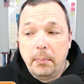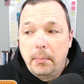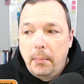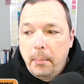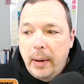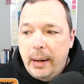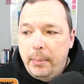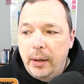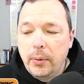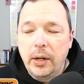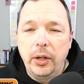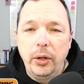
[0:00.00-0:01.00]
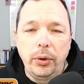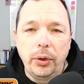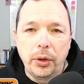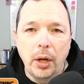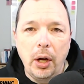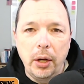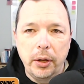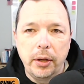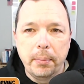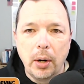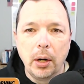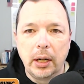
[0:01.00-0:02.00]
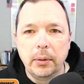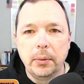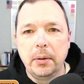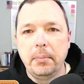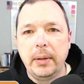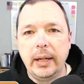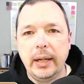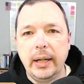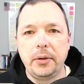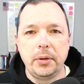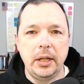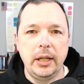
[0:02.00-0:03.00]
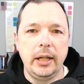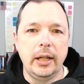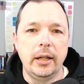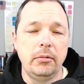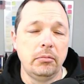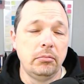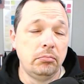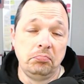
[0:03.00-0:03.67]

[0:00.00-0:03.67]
m- maybe what you thought the market would be interested in,